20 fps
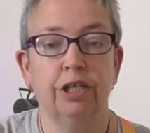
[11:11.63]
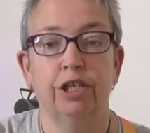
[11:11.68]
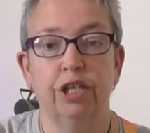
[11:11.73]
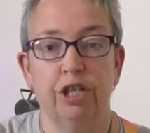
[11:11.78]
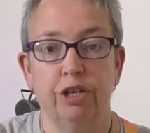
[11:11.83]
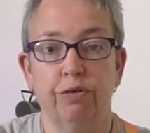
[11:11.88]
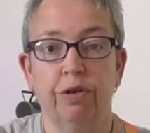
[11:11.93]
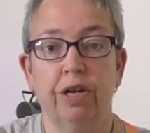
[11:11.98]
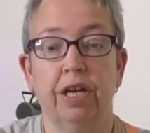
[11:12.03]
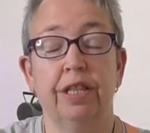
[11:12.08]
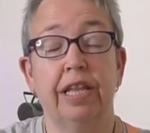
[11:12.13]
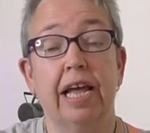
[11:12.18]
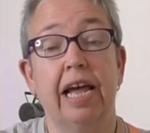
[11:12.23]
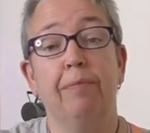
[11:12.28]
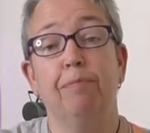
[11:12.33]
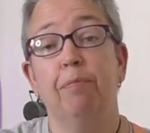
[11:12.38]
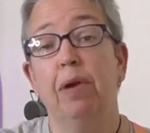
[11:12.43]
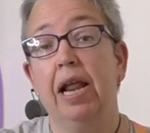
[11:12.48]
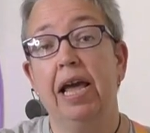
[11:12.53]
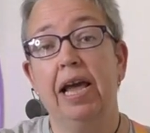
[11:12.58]
So you can
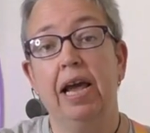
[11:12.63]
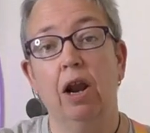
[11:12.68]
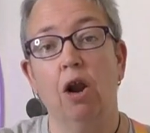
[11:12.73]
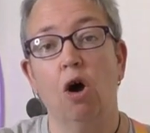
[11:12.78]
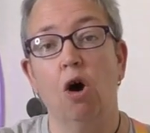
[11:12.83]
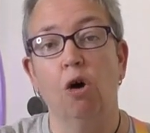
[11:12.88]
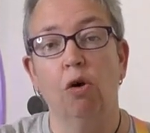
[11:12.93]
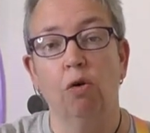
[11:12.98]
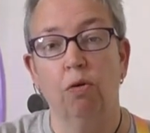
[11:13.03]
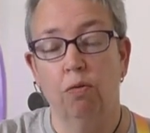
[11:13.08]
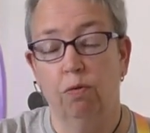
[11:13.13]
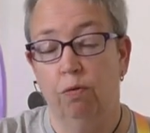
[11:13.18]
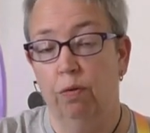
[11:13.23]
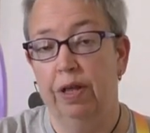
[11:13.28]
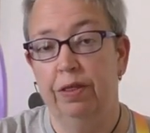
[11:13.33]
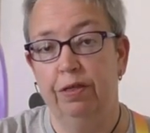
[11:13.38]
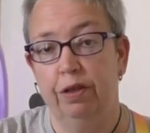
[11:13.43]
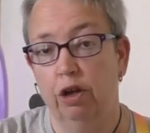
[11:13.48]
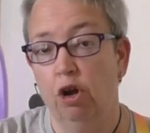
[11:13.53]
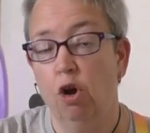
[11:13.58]
then play along
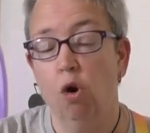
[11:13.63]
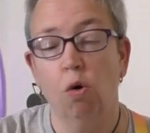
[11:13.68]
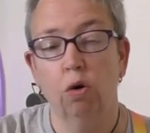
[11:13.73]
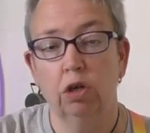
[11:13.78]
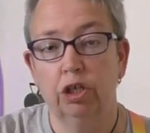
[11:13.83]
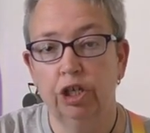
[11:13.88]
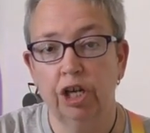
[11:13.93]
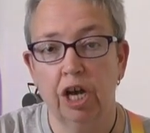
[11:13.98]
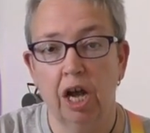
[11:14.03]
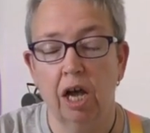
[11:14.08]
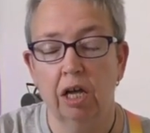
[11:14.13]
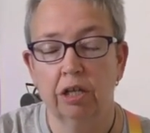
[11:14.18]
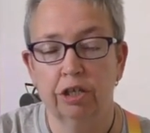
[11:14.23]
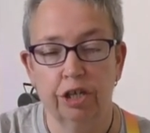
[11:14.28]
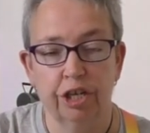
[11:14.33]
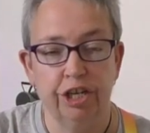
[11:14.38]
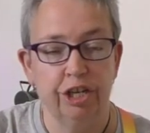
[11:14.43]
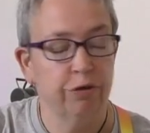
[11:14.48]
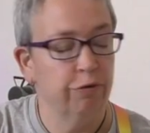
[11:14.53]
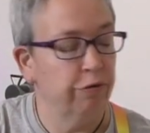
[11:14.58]
with your chord
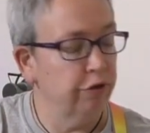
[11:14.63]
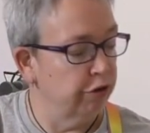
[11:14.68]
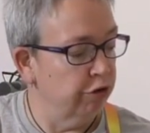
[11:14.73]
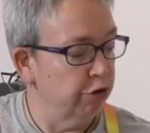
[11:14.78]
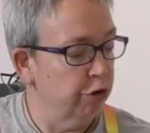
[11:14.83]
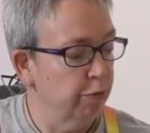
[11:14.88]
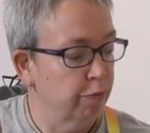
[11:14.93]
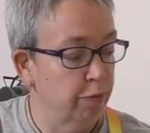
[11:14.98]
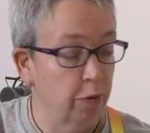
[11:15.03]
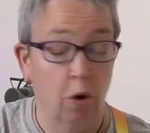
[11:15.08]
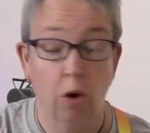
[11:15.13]
charts and your group,